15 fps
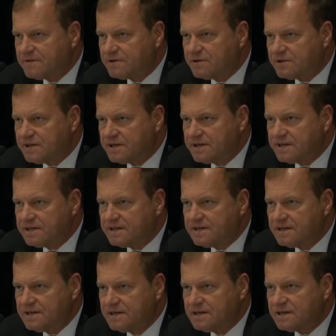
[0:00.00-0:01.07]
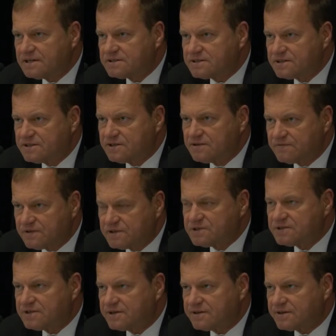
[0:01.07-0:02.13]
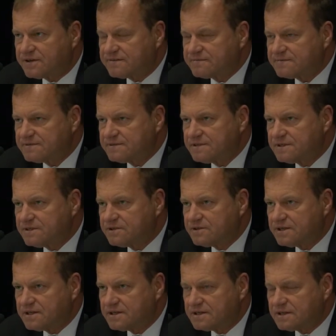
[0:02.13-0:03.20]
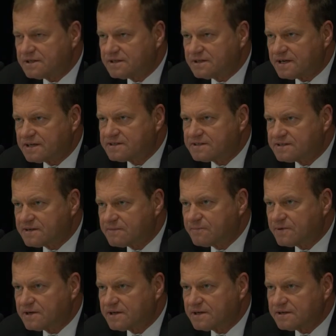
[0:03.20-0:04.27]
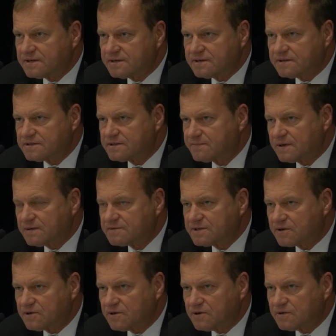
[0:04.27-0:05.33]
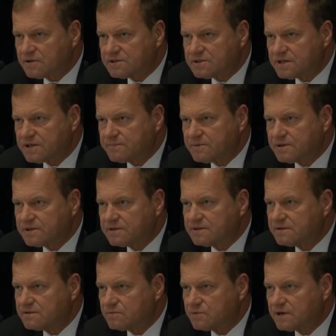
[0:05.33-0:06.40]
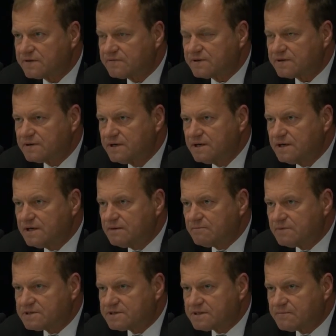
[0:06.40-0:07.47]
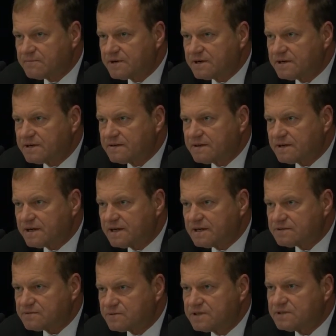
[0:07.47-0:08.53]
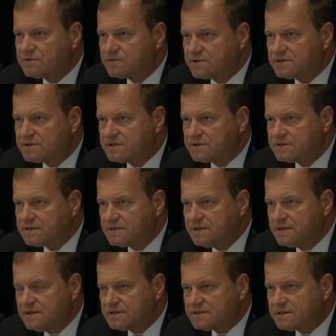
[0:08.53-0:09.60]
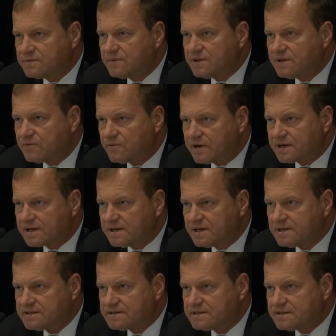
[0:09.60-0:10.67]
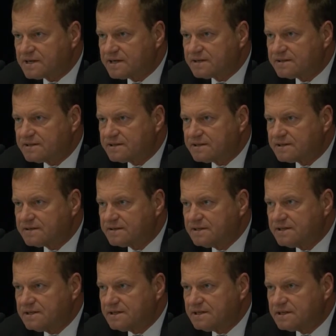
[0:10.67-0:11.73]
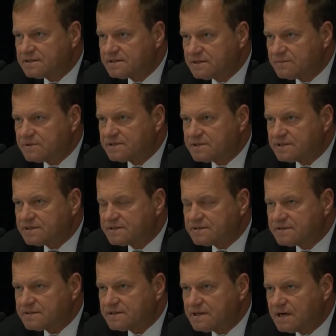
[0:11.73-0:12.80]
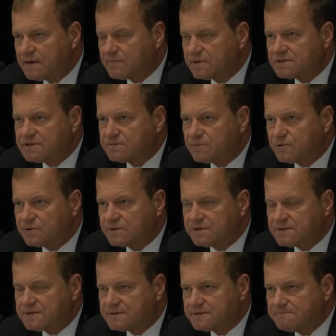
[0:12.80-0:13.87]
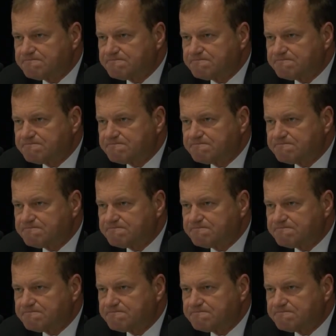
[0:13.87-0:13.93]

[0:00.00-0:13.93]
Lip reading: You need a senior visionary. You need that's somebody, sometimes they call the champion or whatever, but somebody that has resources, someone that recognizes the idea, and someone says, I'm going to support this.